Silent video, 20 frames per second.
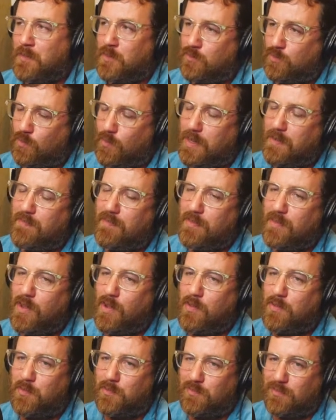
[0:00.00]
So even
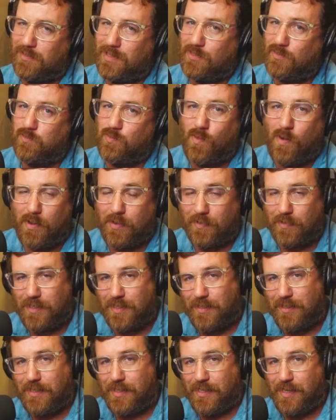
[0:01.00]
though there's less water
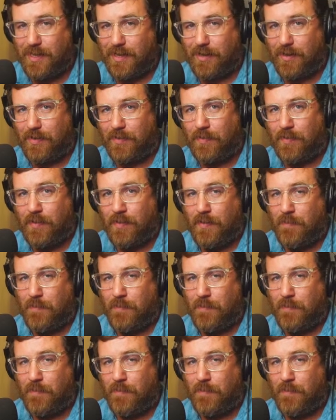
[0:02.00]
in the air,